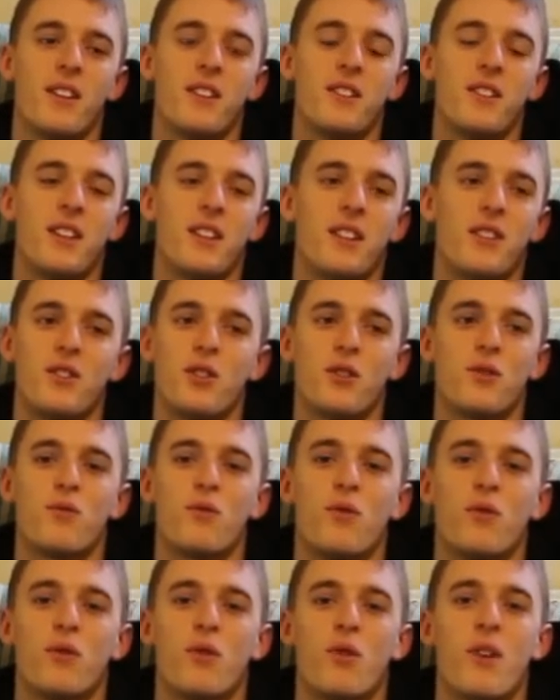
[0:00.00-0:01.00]
and yeah, it's just
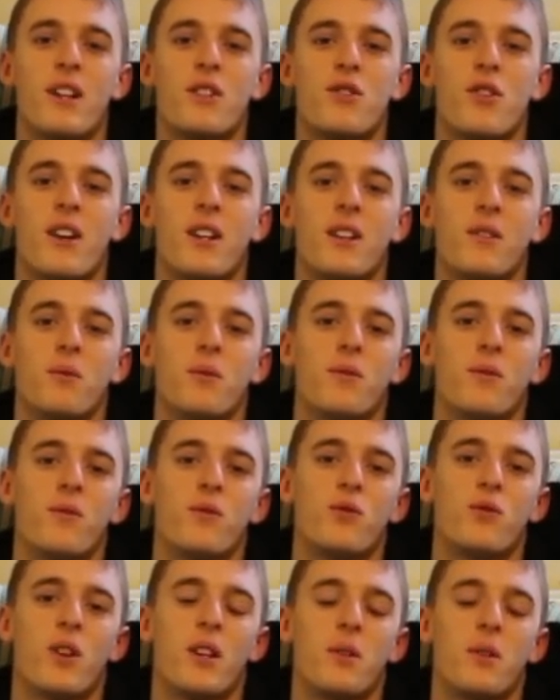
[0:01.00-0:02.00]
great training with
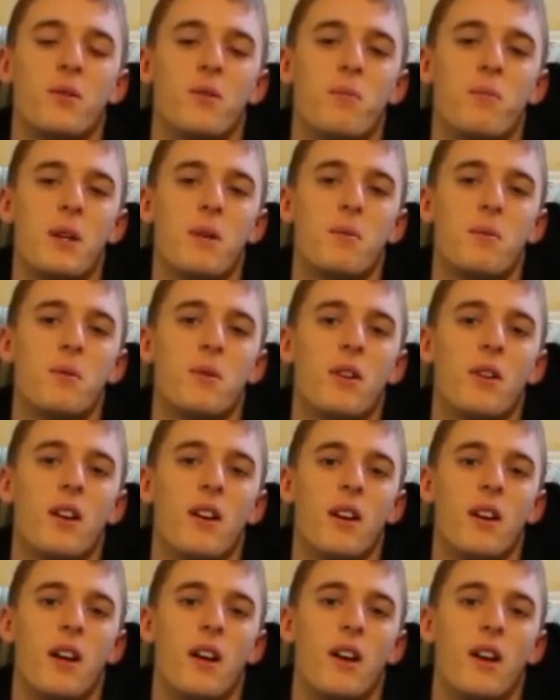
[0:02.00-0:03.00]
training with people
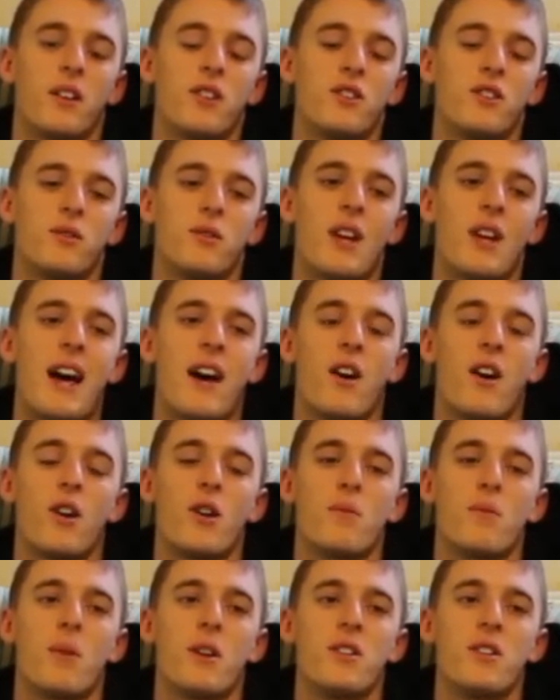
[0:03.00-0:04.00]
because uh, at
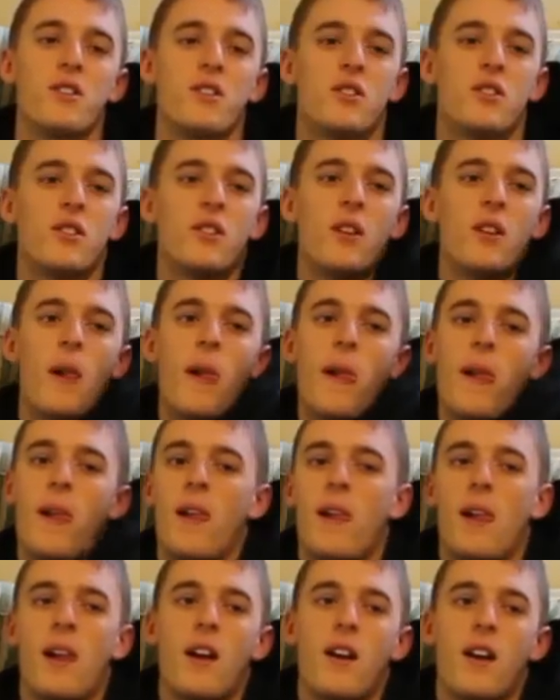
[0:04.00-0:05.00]
home I used to
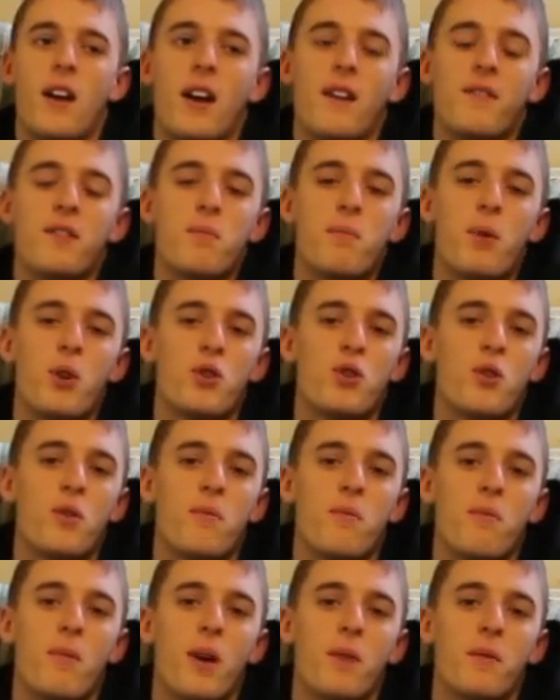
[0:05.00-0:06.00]
uh, have to push
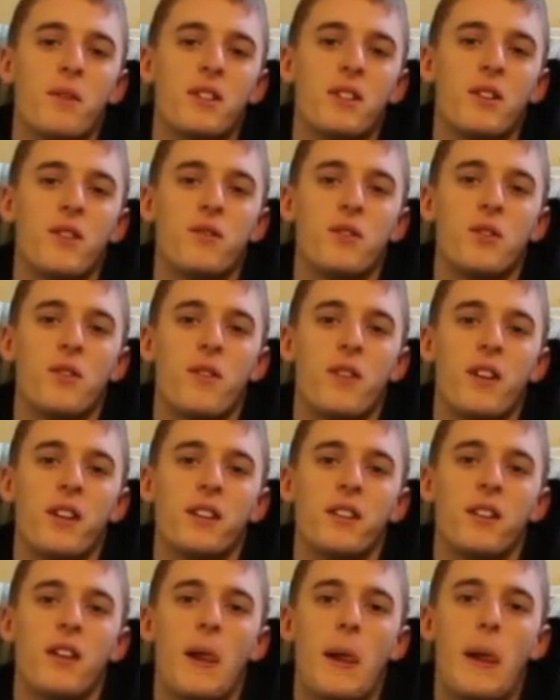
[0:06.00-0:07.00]
on by myself sort of thing
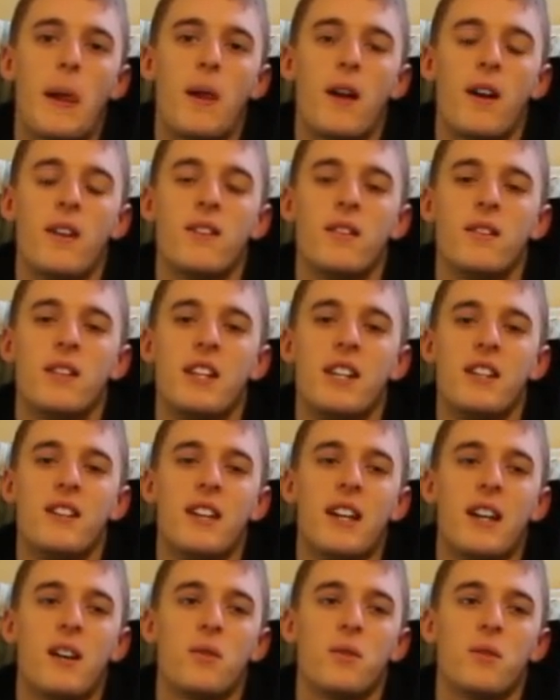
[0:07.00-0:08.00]
like
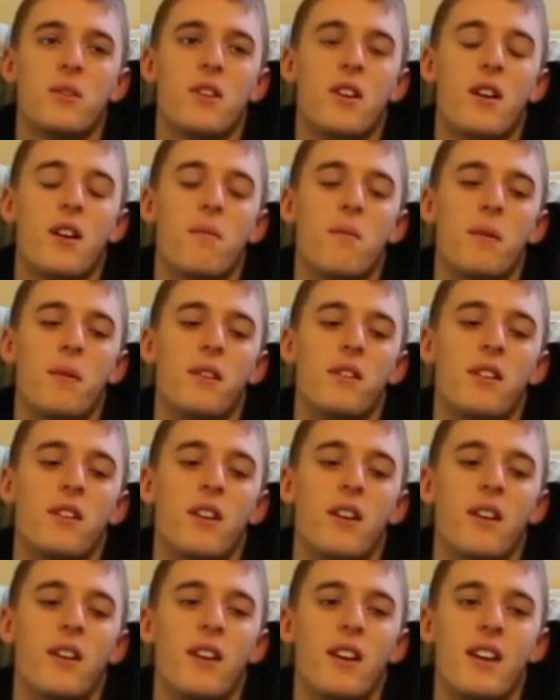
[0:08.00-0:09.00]
bleeding out all the time and uh,
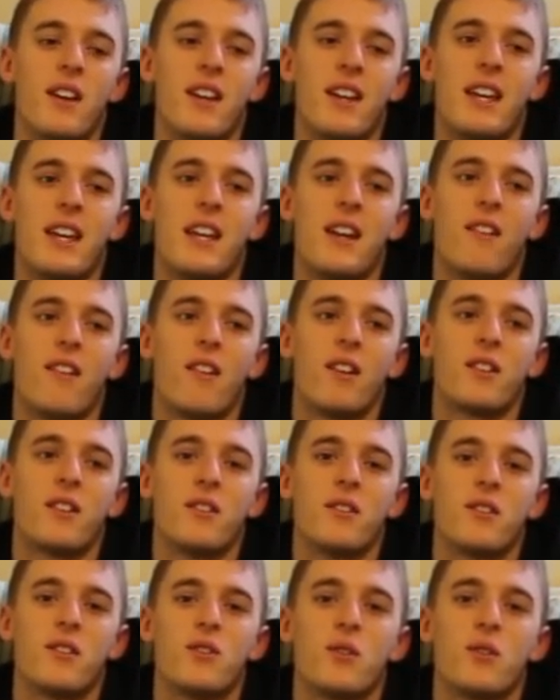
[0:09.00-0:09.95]
here I can